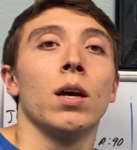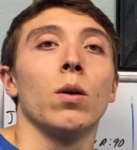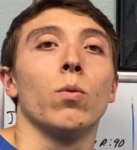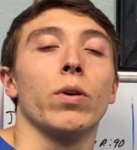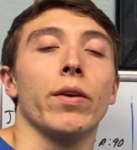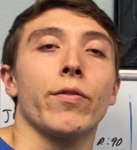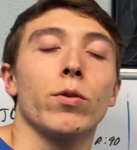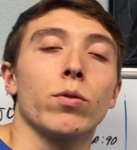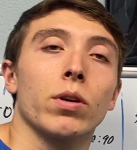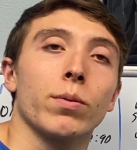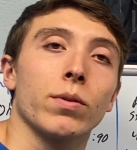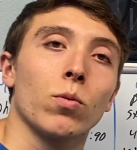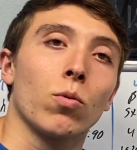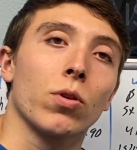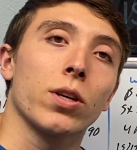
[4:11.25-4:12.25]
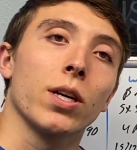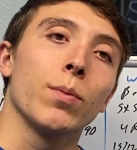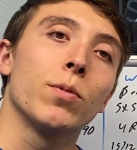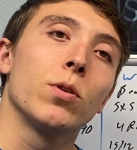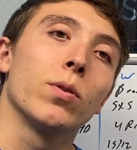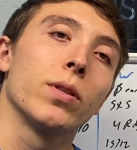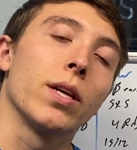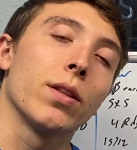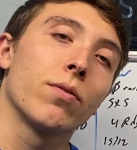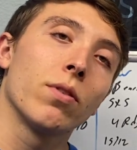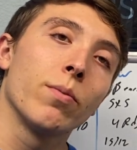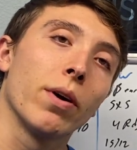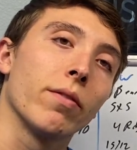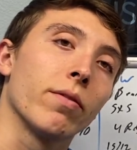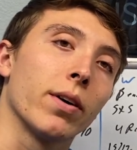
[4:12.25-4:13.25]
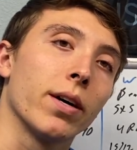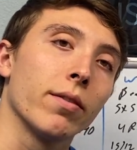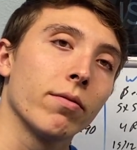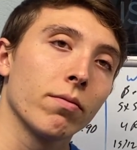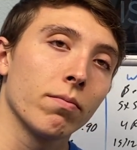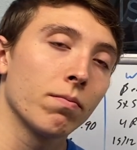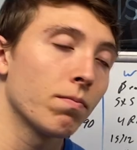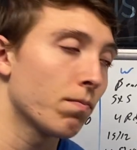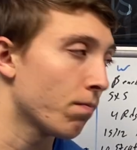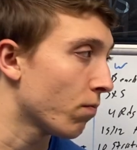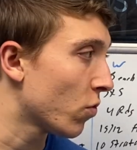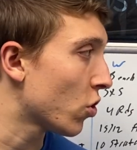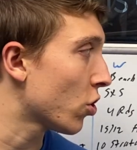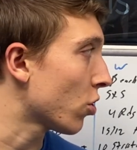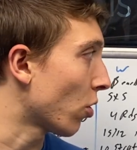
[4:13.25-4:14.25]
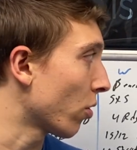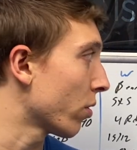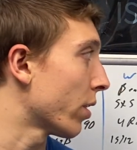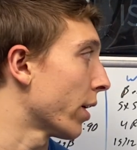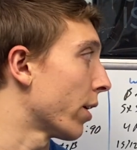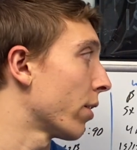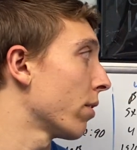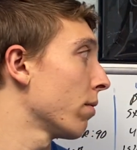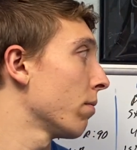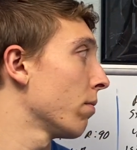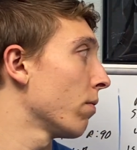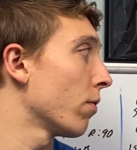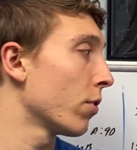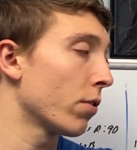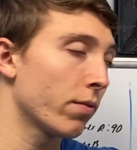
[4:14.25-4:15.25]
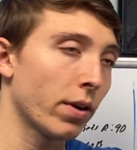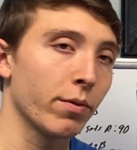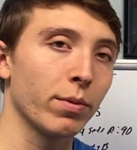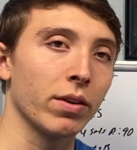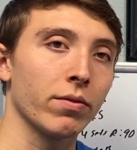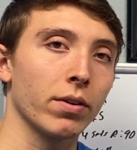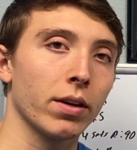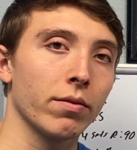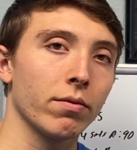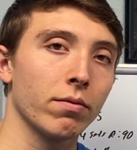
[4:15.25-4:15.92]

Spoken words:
Whatever you were able to work up to on that 3x5, start there for your 5x5.